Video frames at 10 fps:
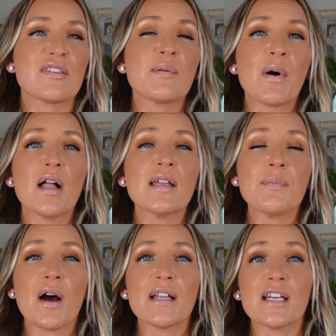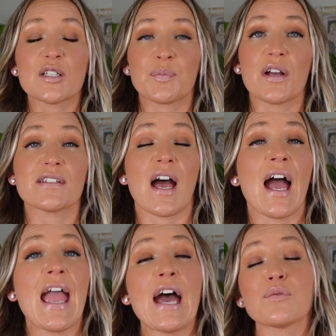The Bali Body Express, I
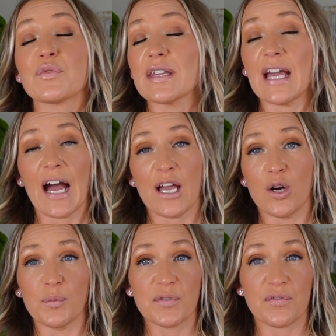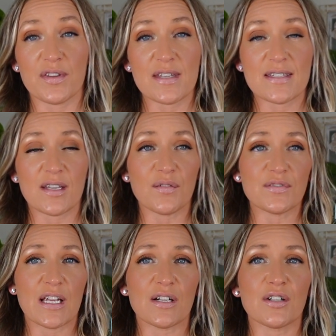had really high hopes for this self
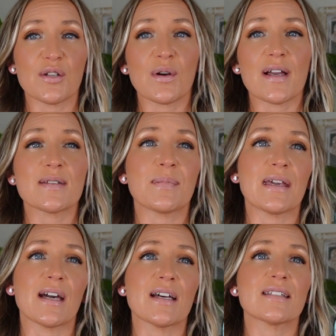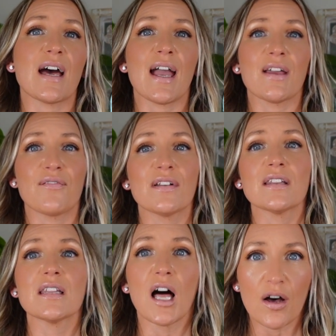tanner, you guys, because I
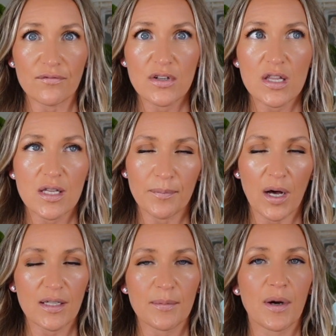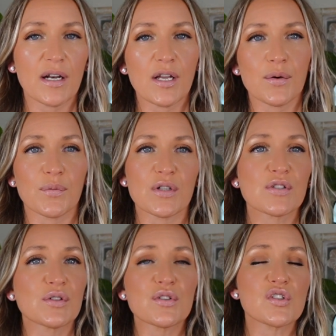loved the Bali Body
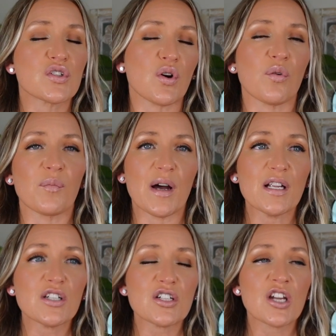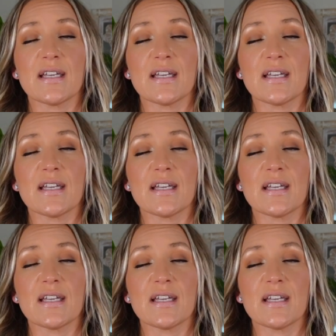original so much.